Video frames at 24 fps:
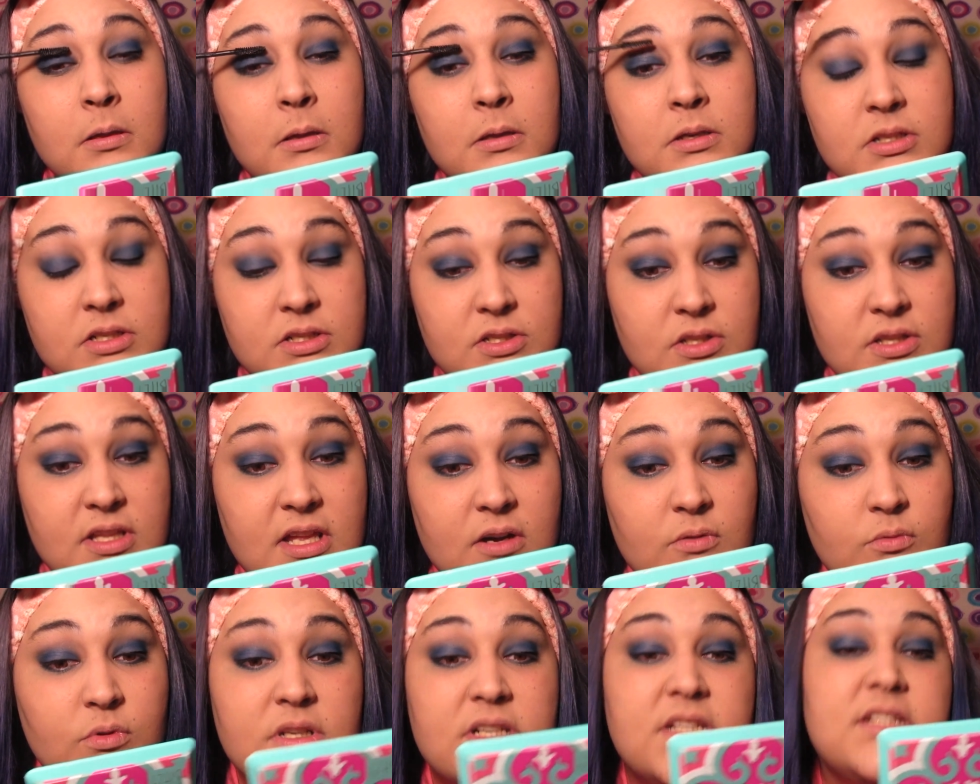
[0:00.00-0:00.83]
Just do
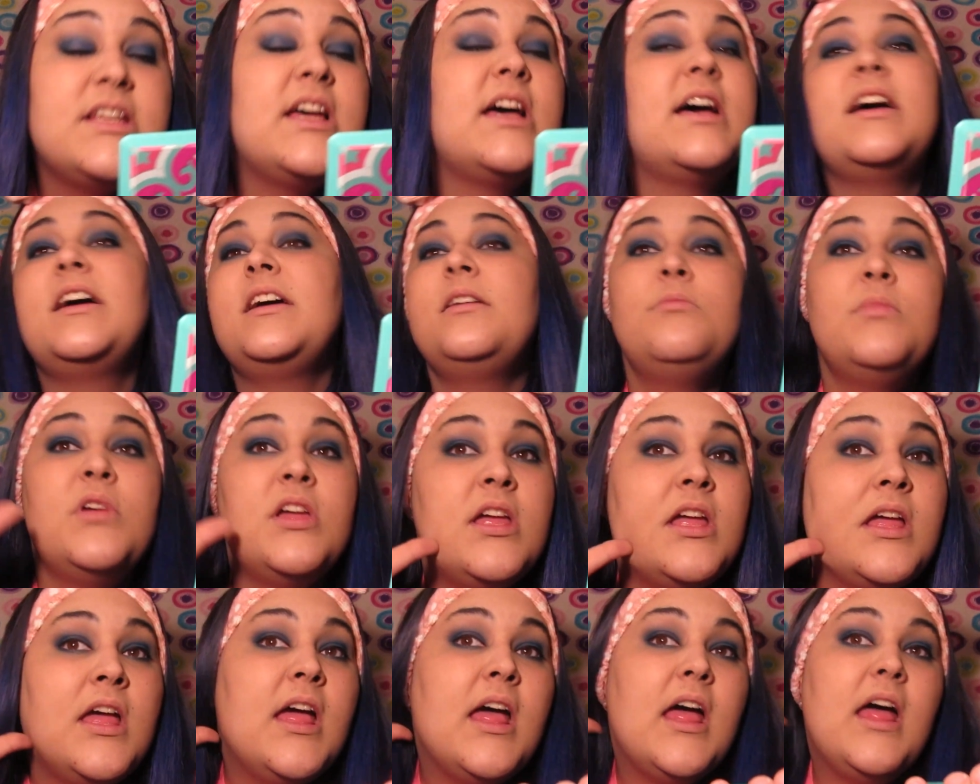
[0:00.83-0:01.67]
that one time.
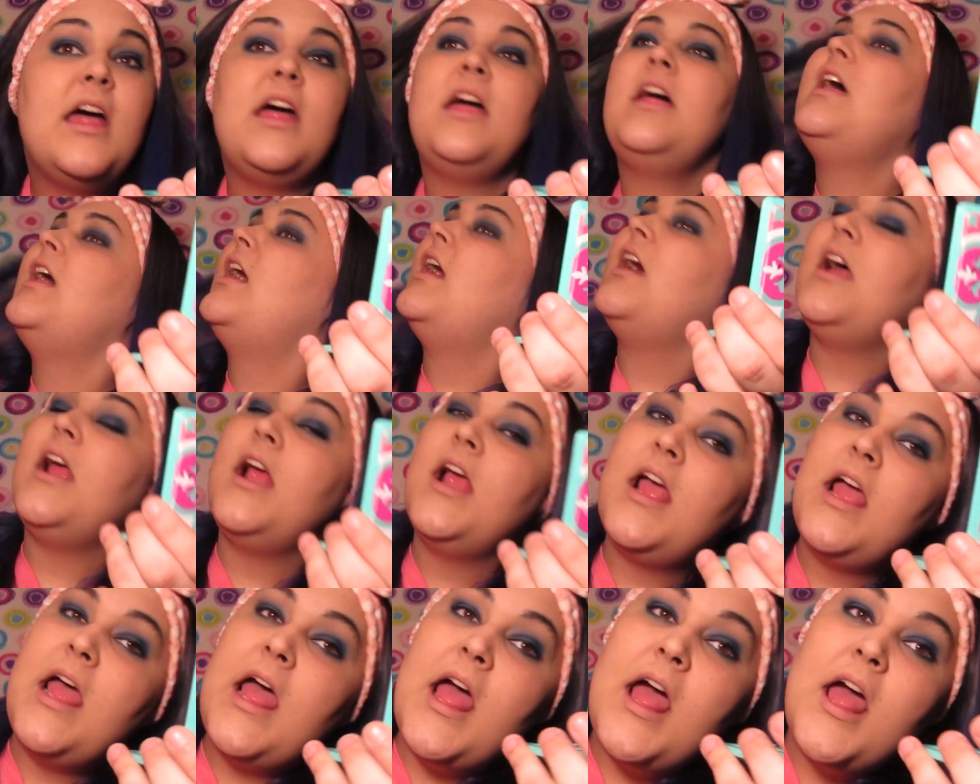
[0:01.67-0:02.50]

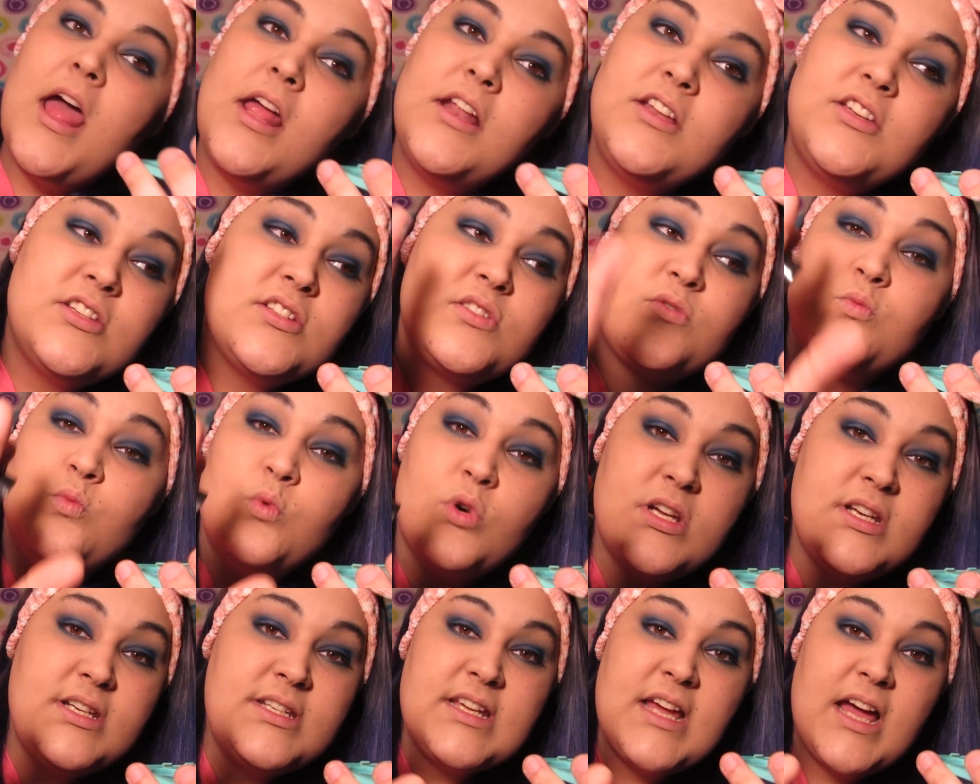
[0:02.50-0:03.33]
Just
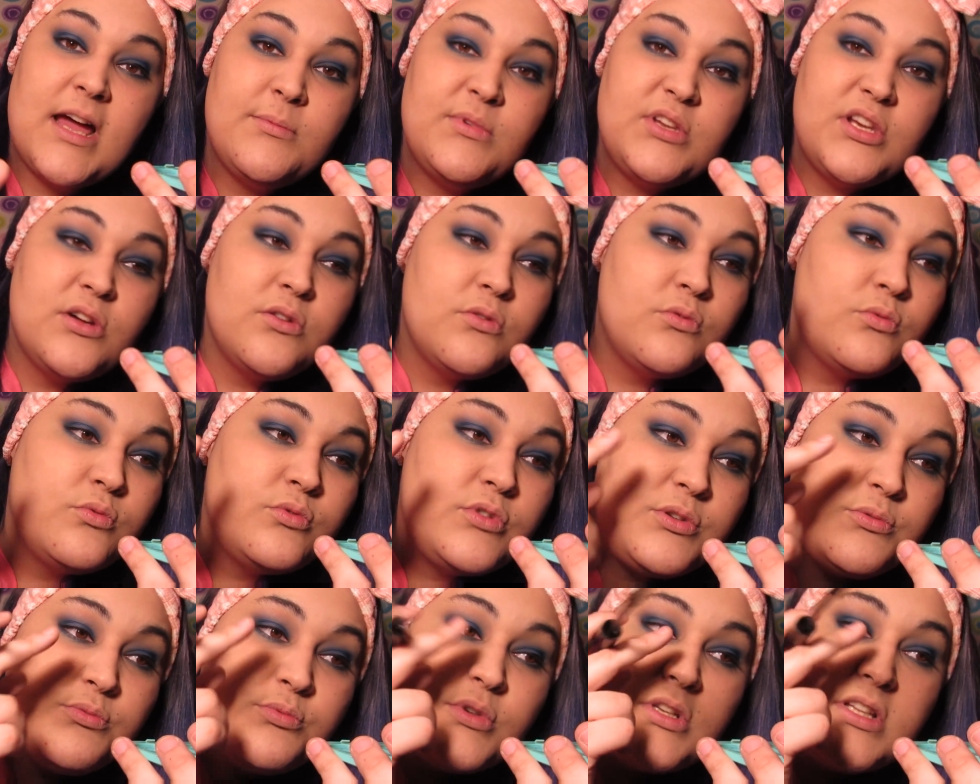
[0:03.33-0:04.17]
one time.
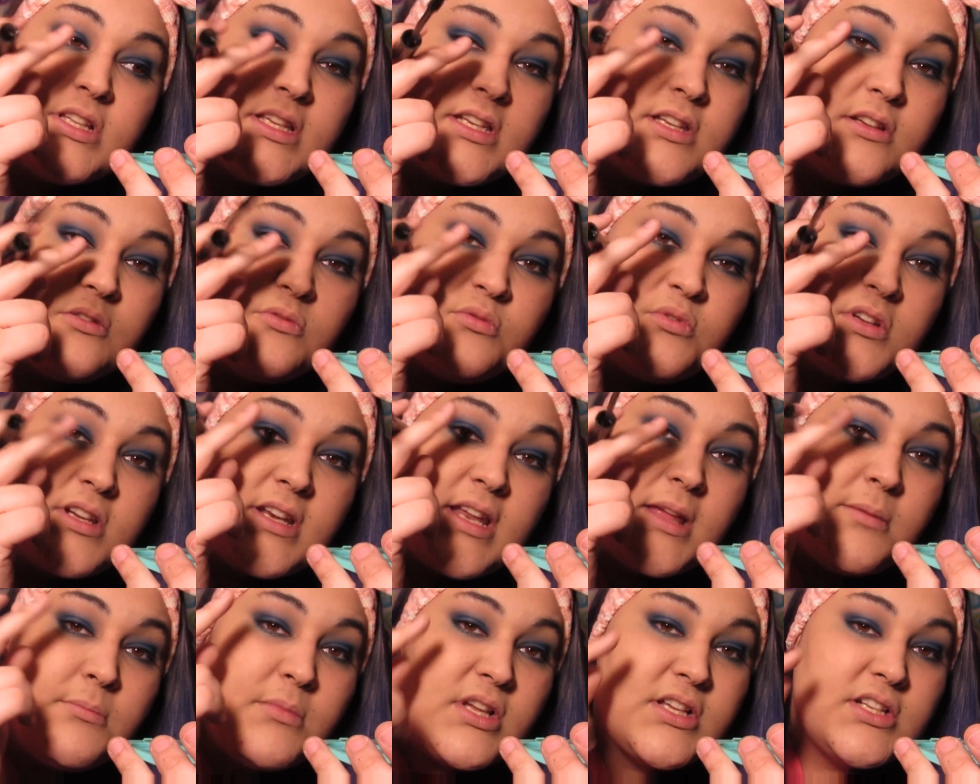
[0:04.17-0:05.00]
You really don't want
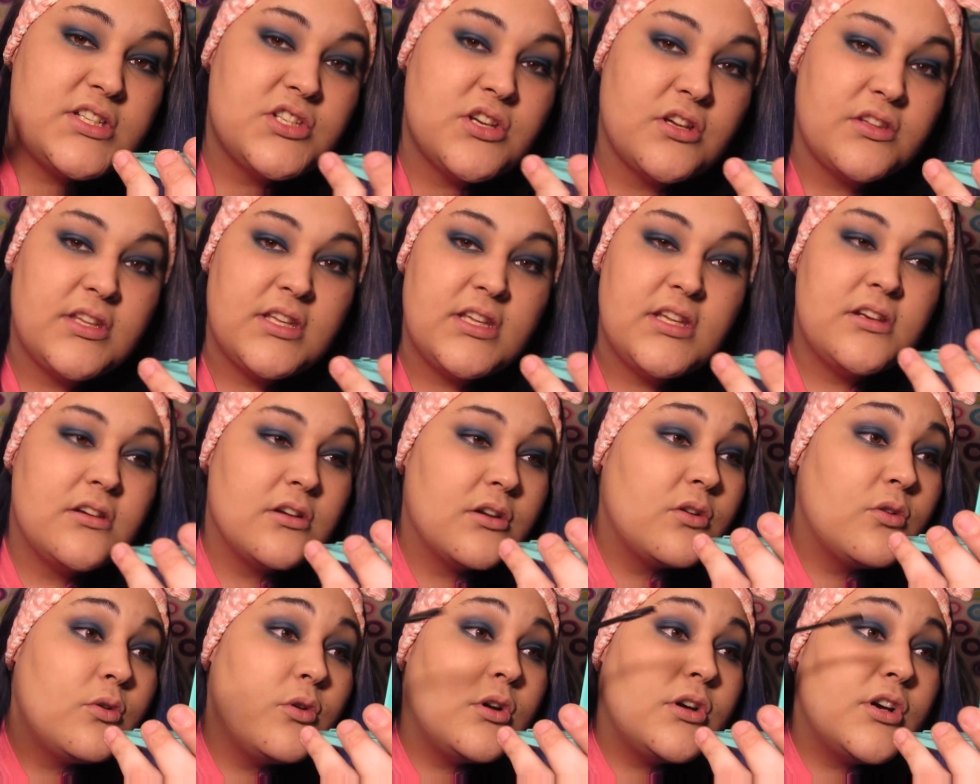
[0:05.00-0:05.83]
that much on the inner
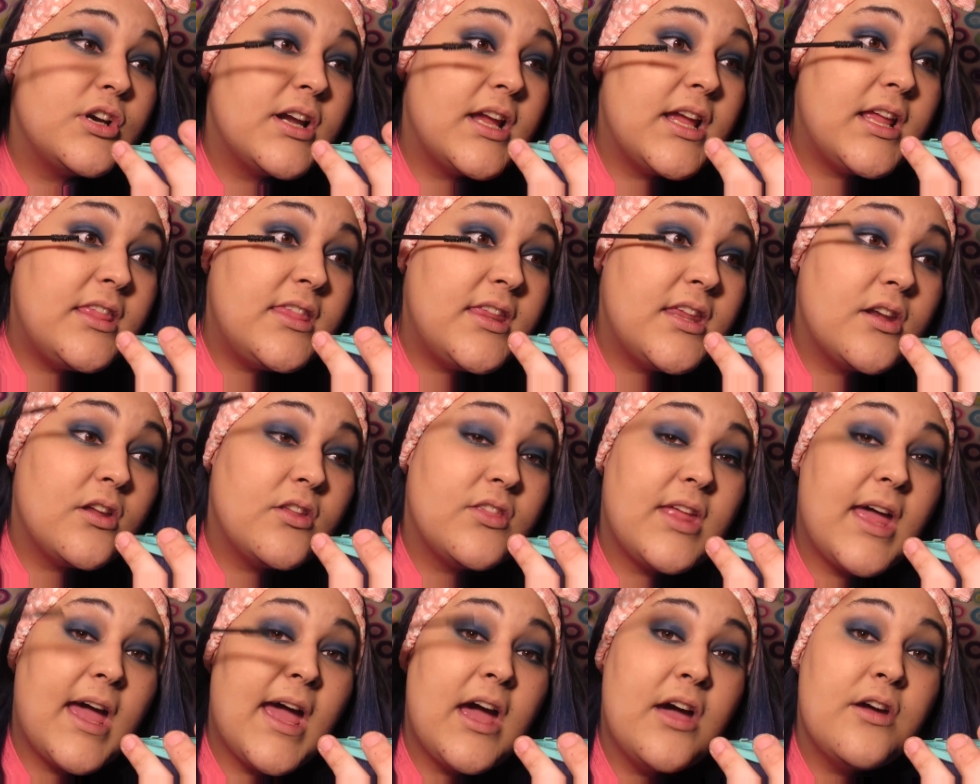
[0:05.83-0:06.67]
corner. And then on
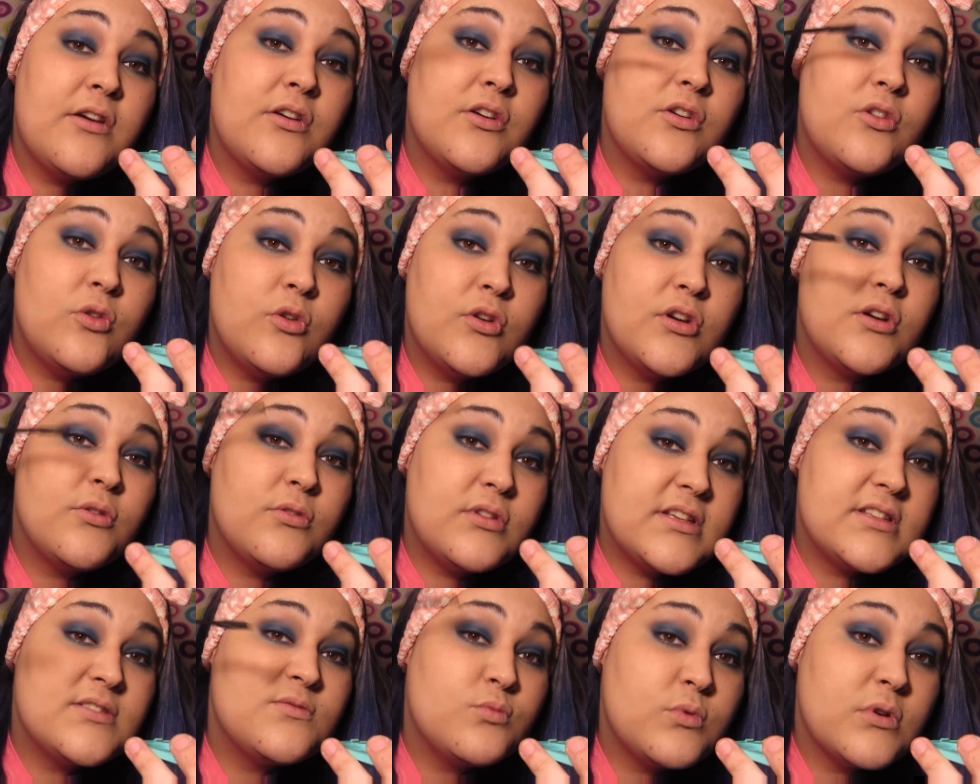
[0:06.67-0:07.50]
the outer corner
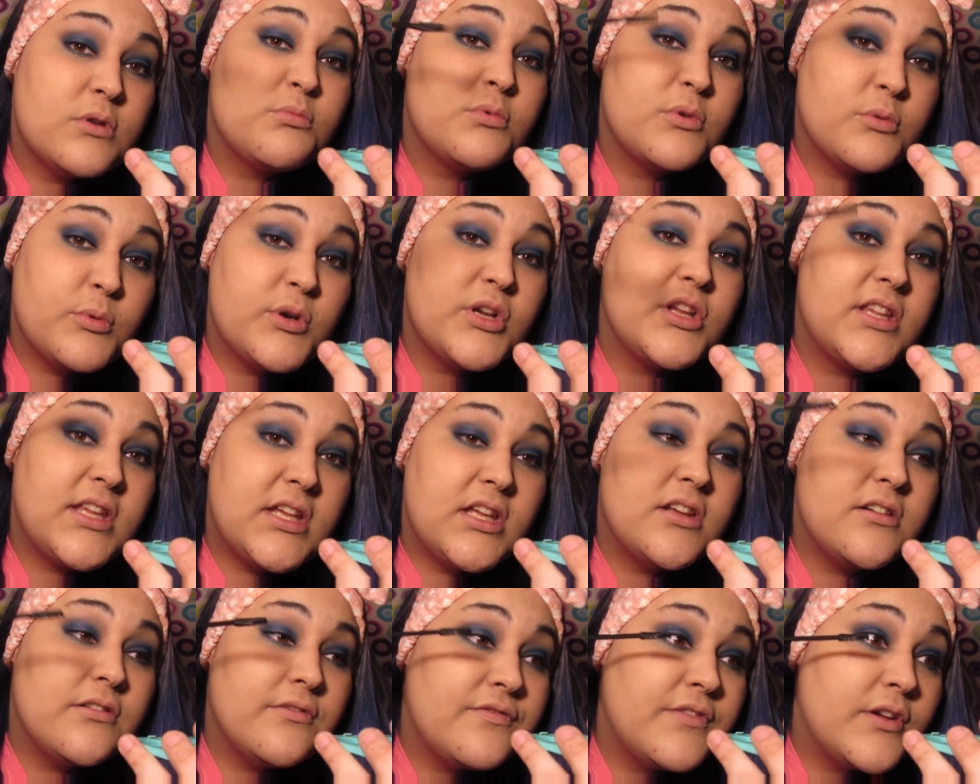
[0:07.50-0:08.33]
is where we're really
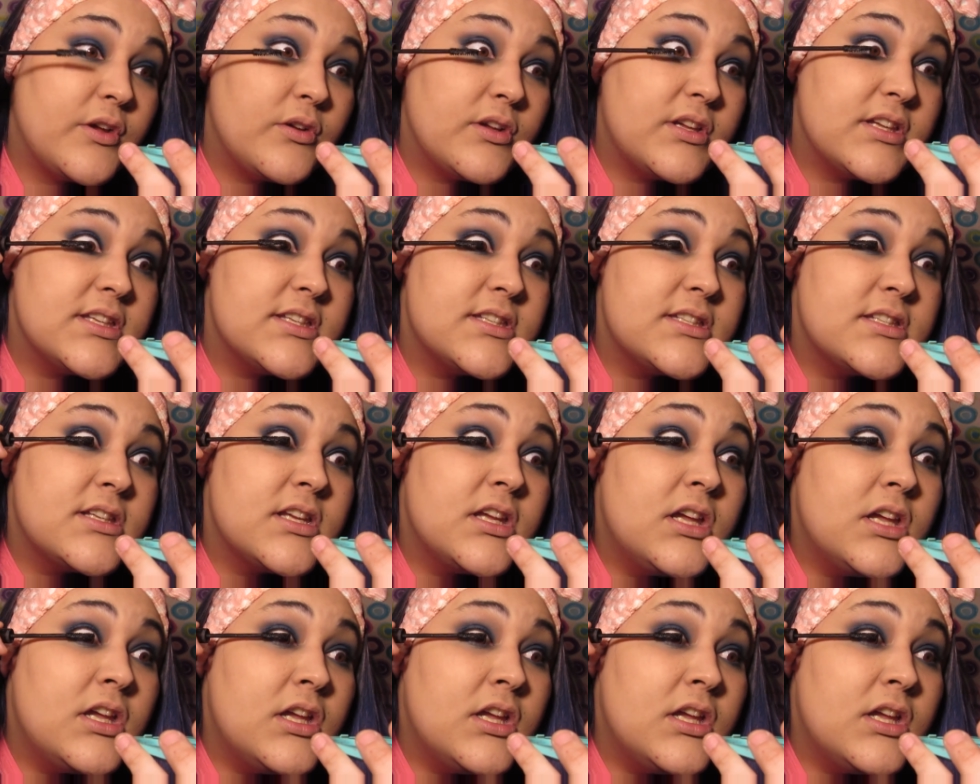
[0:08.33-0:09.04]
going to focus.